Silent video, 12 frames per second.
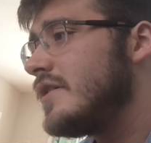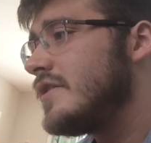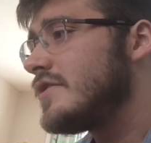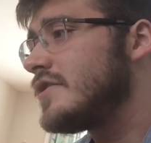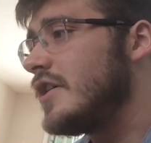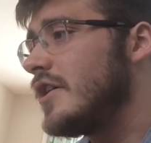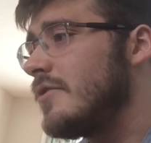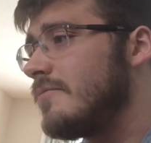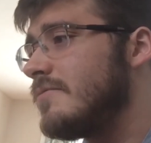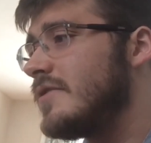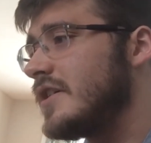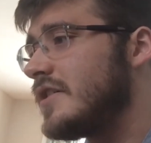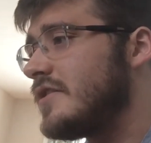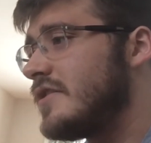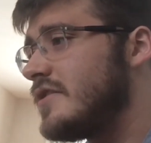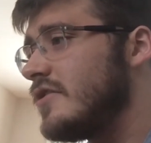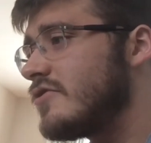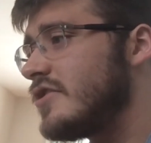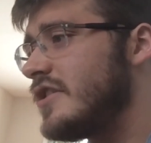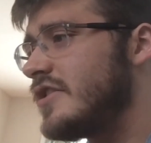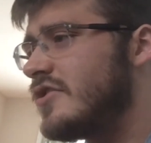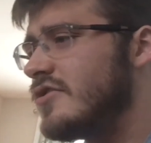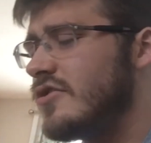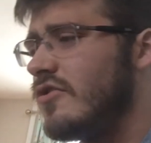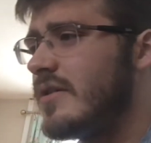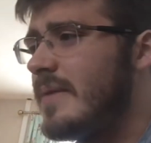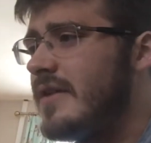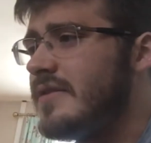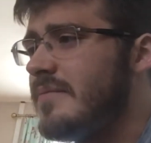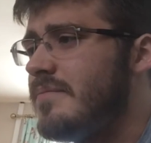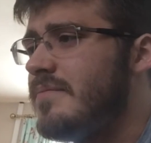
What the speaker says: So looks like they could talk about